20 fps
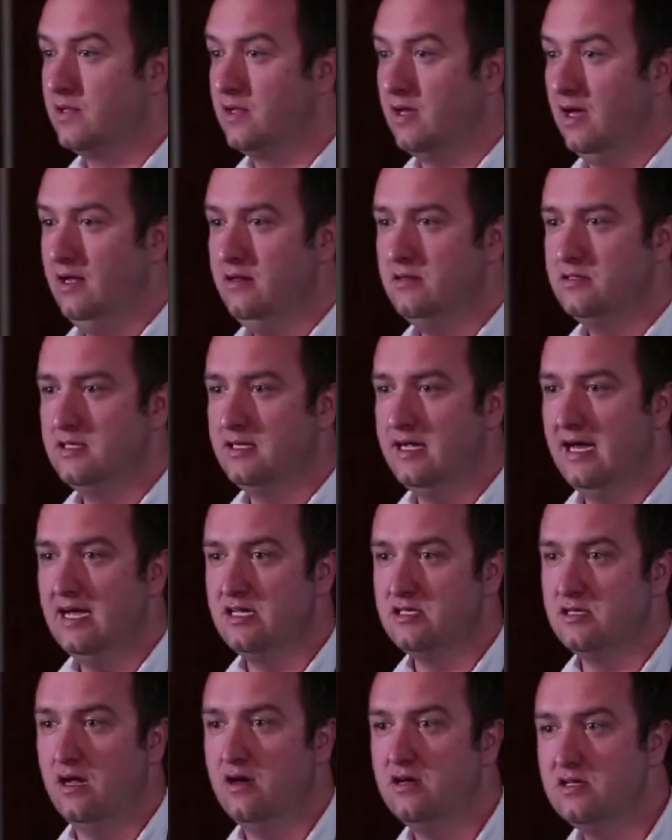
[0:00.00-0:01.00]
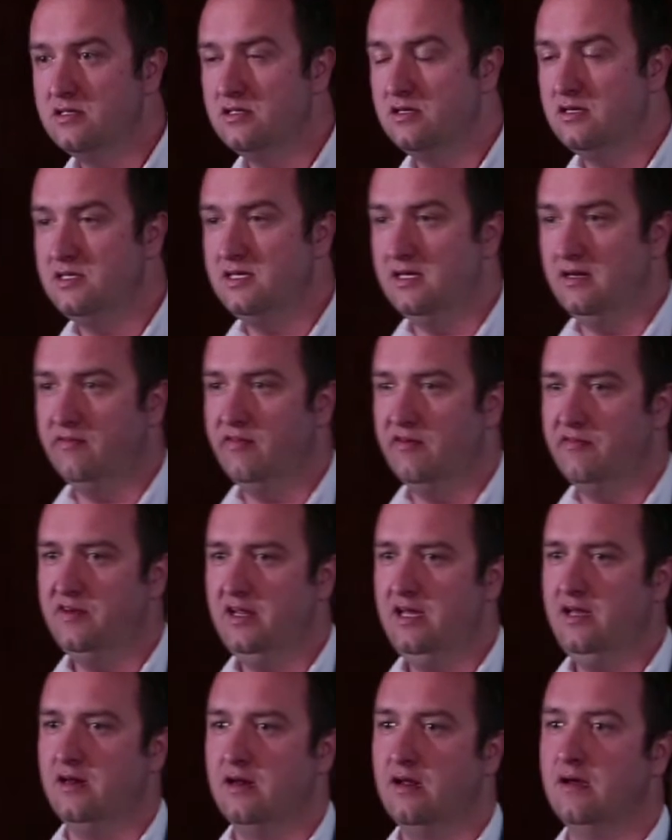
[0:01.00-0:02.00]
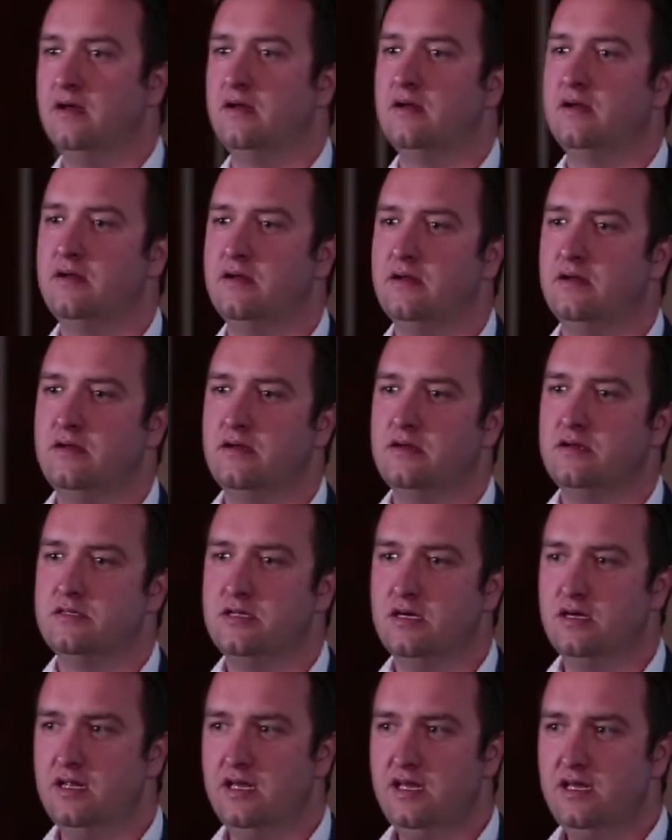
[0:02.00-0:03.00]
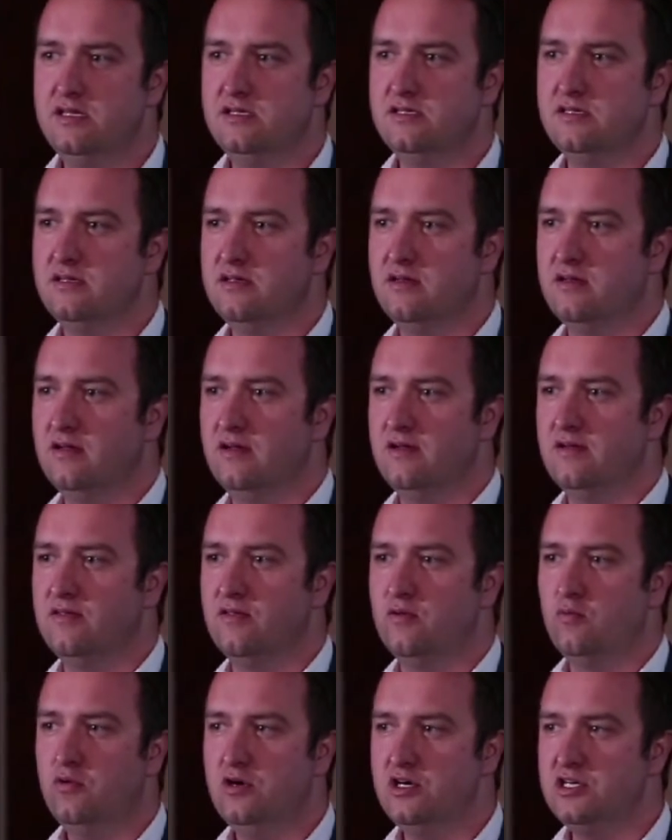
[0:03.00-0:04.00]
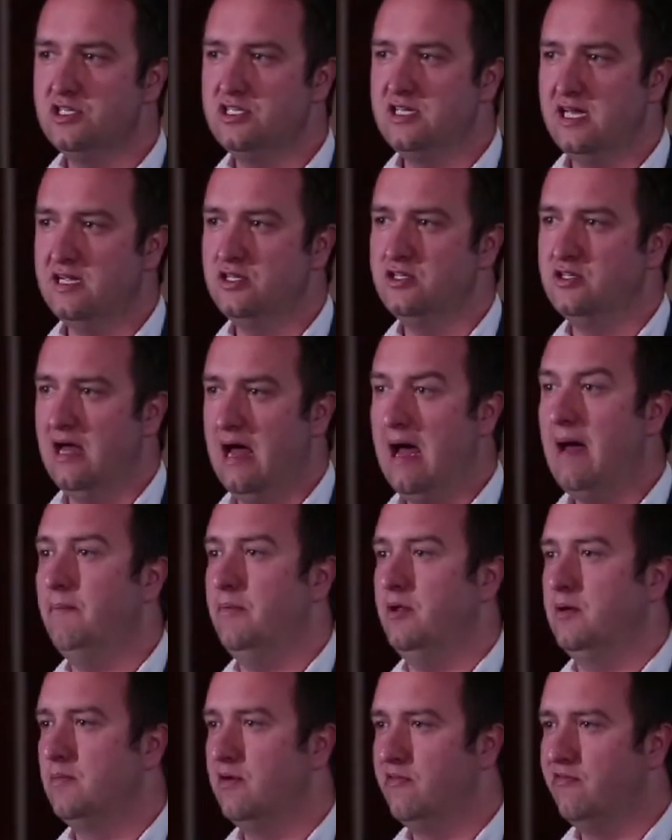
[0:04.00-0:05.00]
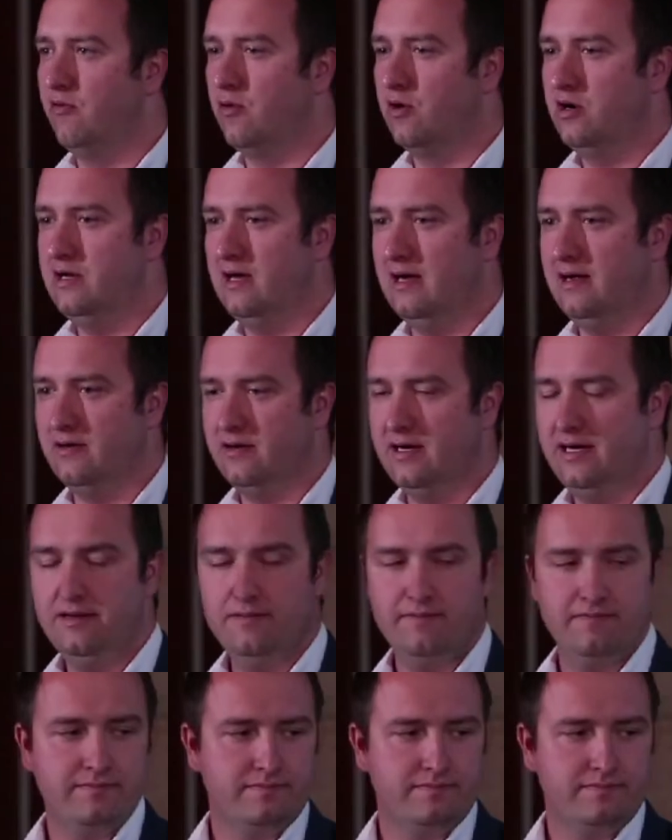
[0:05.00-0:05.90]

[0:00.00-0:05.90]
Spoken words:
Okay? Today as low as 13.15. So it is, the worst tends to happen before a downgrade.